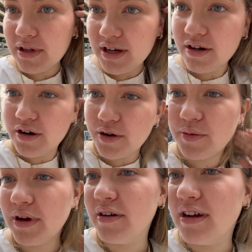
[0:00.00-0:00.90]
here are
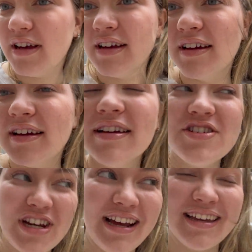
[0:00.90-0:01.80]
wearing
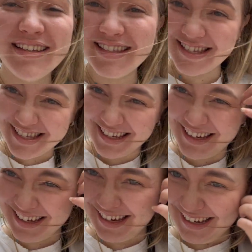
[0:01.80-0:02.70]
jackets
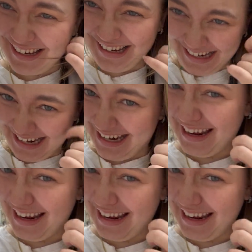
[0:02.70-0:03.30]
and